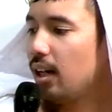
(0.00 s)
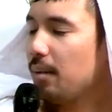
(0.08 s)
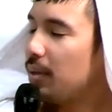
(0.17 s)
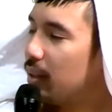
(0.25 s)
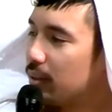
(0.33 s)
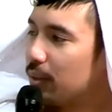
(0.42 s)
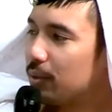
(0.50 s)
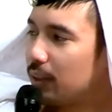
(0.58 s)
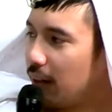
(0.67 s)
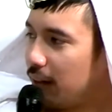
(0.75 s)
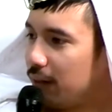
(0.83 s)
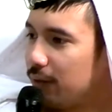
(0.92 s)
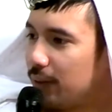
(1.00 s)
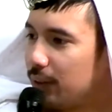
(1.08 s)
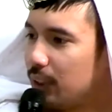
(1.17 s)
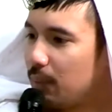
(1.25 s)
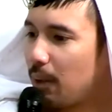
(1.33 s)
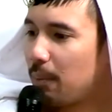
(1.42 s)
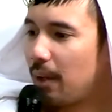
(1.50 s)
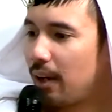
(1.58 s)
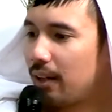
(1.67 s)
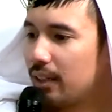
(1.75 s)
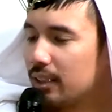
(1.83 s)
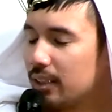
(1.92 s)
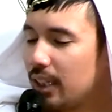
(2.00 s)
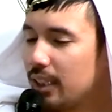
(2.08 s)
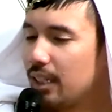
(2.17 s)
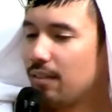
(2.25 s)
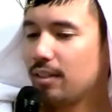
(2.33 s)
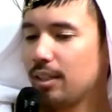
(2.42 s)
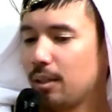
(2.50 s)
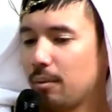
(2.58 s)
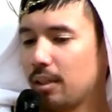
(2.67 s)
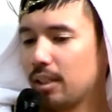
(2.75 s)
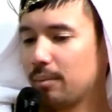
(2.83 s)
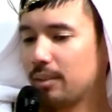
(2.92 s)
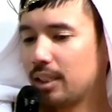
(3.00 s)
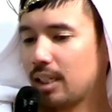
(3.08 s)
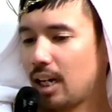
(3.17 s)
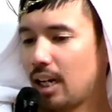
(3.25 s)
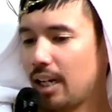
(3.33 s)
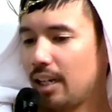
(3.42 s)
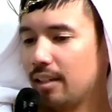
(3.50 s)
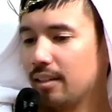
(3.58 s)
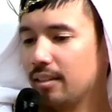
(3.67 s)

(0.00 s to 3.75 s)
I'm also scared of losing my parents. I definitely don't want them to die.